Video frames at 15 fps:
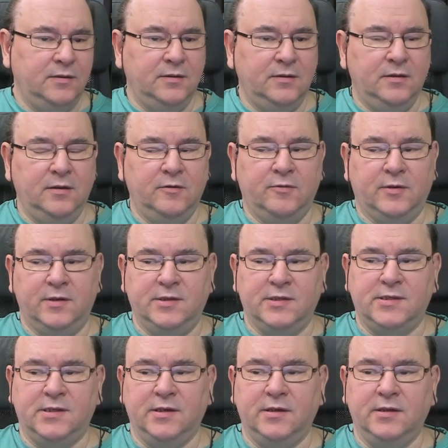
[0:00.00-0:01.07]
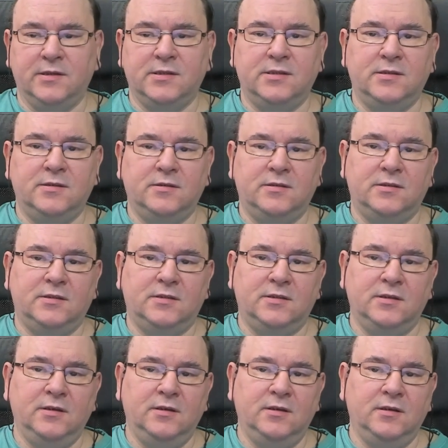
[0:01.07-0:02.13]
if one just takes
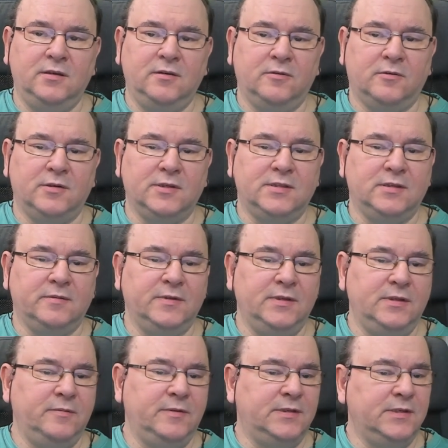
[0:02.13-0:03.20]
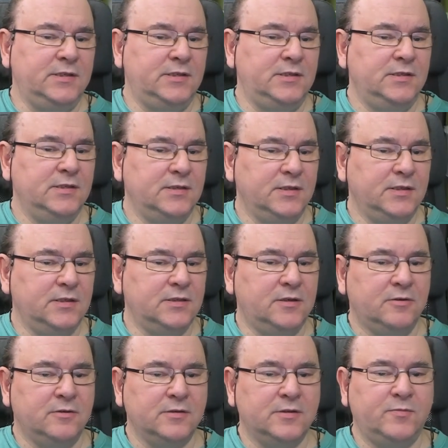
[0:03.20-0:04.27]
ignores some of the limitations and takes
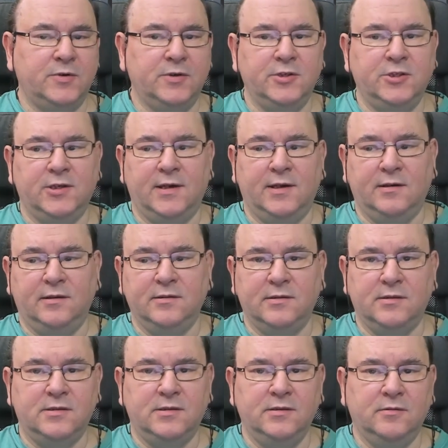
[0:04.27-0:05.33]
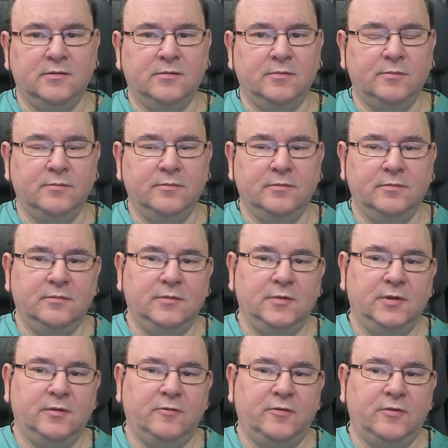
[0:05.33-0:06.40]
cost per channel, it's still
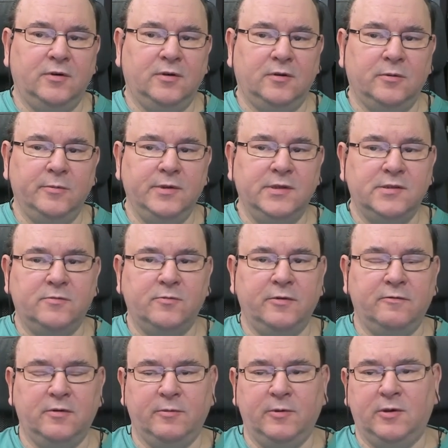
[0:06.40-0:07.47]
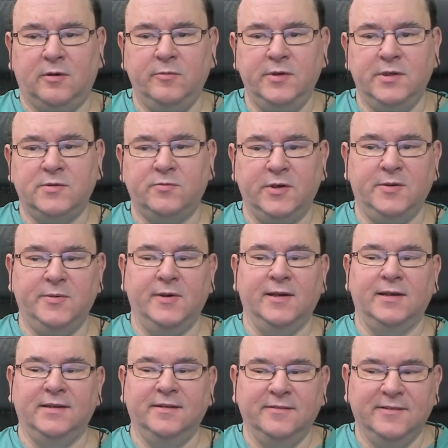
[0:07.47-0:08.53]
for a hobbyist from a hobbyist
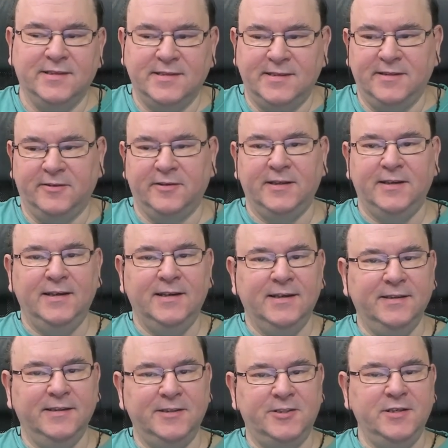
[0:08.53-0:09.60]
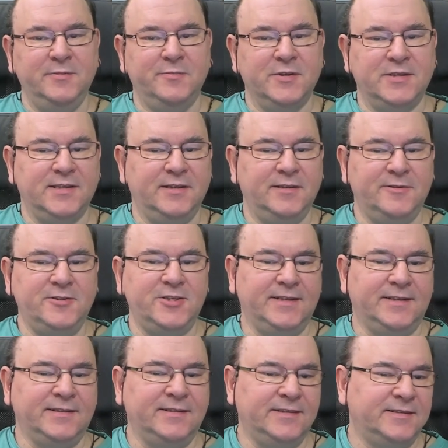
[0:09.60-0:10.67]
perspective, it's still the cheapest solution
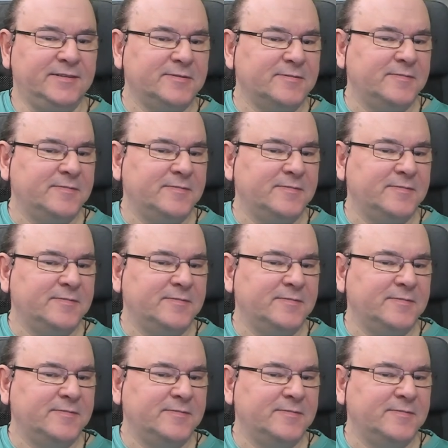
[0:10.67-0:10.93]
out there.